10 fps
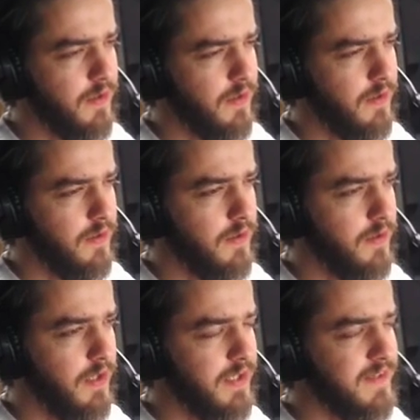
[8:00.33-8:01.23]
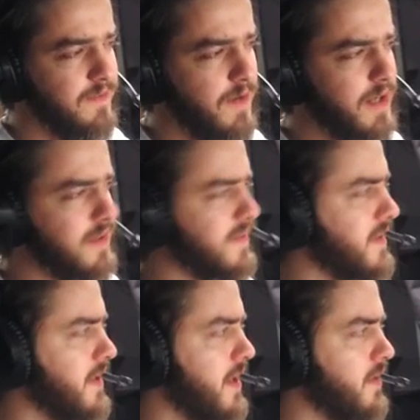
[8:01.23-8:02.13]
and it's fine because
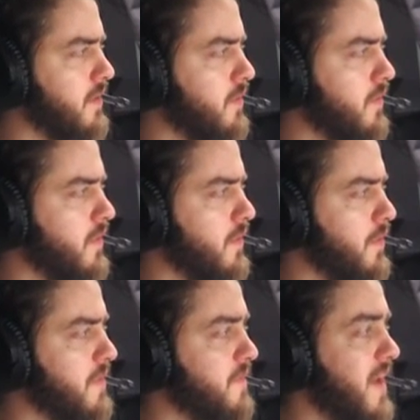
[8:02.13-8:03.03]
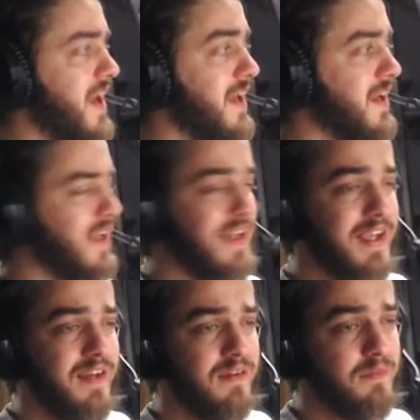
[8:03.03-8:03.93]
with flying it
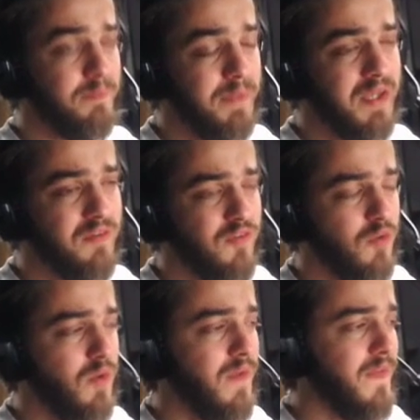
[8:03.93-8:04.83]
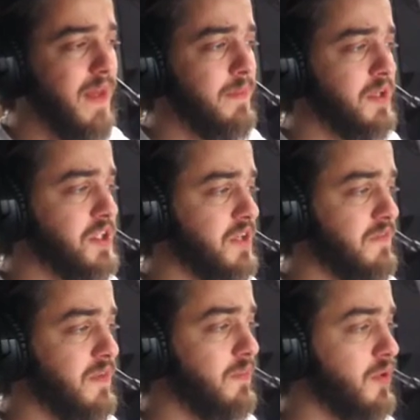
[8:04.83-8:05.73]
can ping for 1 damage if the
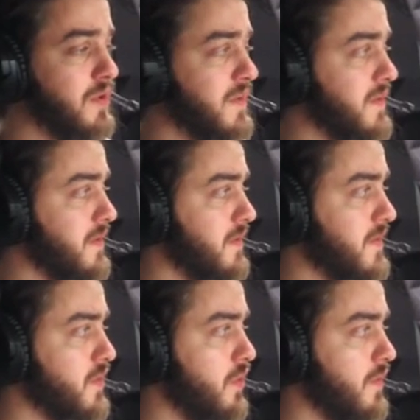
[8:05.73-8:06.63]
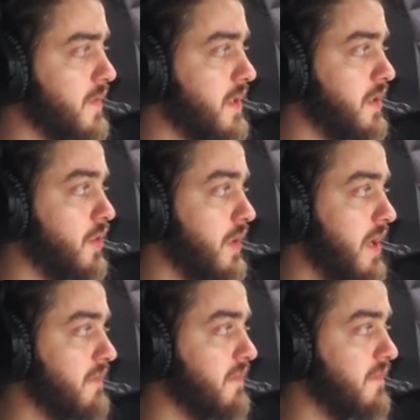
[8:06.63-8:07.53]
board stalls and they don't
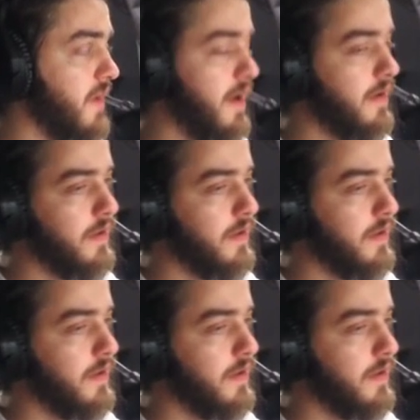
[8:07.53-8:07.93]
have a flyer.